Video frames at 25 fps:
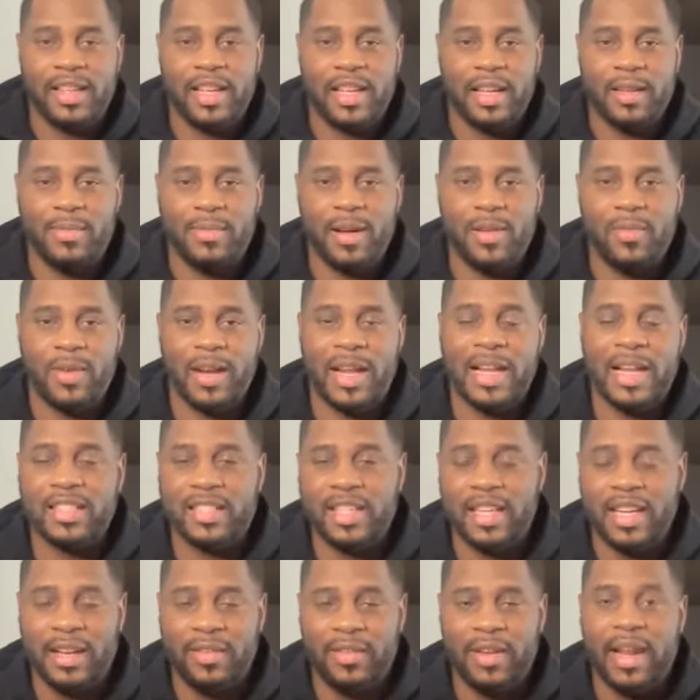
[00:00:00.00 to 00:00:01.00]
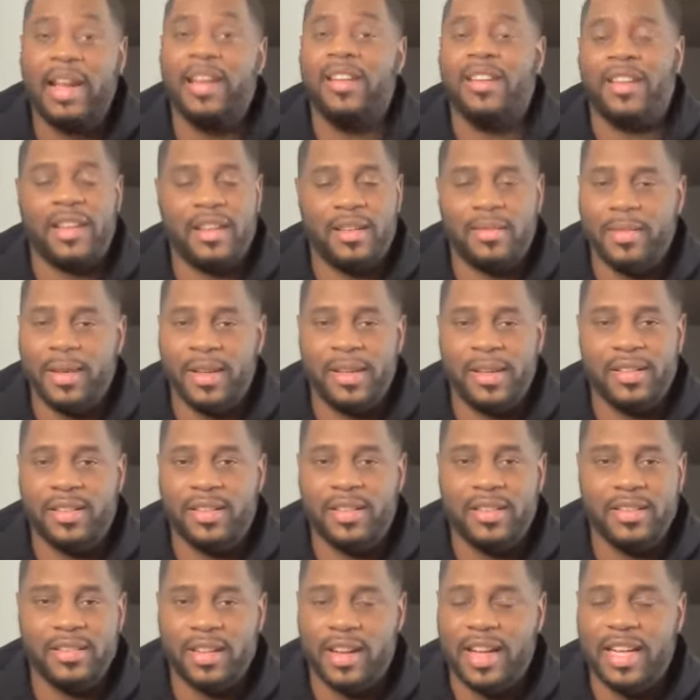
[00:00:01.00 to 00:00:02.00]
think about what I see when I look in the mirror.
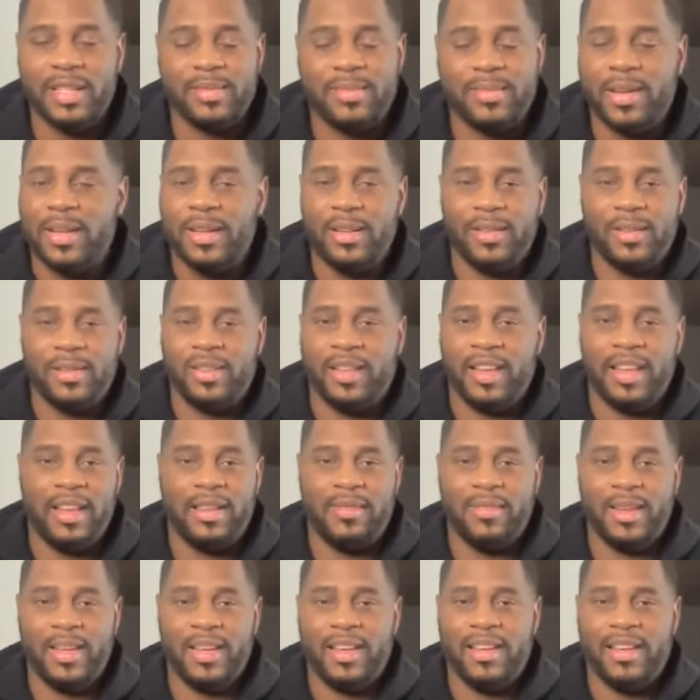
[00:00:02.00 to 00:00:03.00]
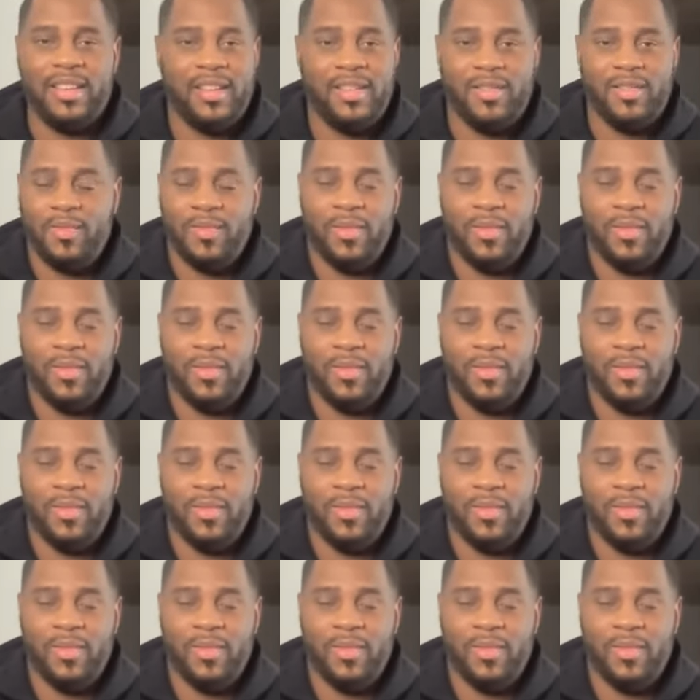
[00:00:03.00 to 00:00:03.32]
So that's my whole thing, man.